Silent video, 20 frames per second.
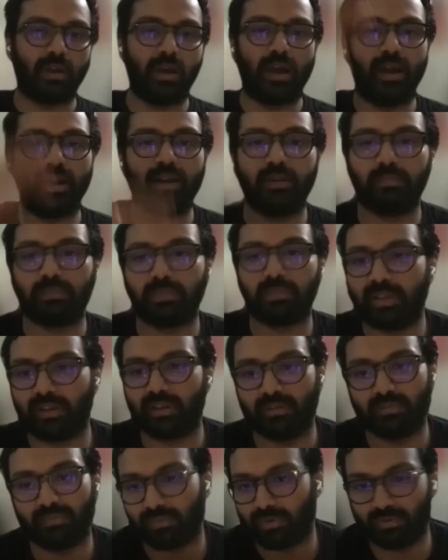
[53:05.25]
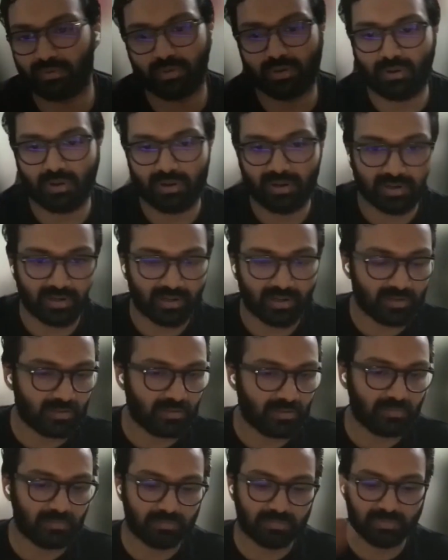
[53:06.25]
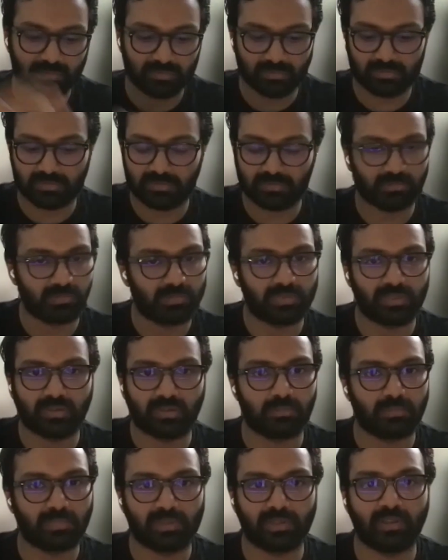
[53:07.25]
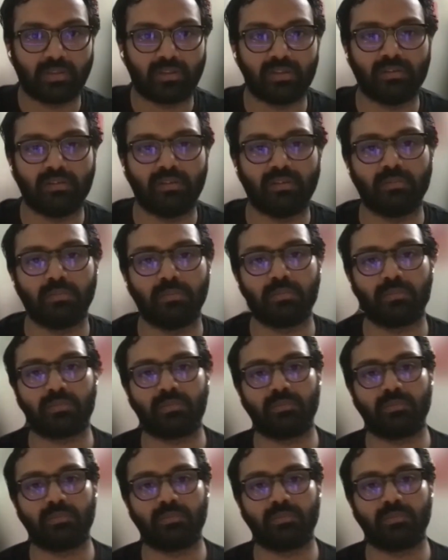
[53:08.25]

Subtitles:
high, like a, what do you call it, like a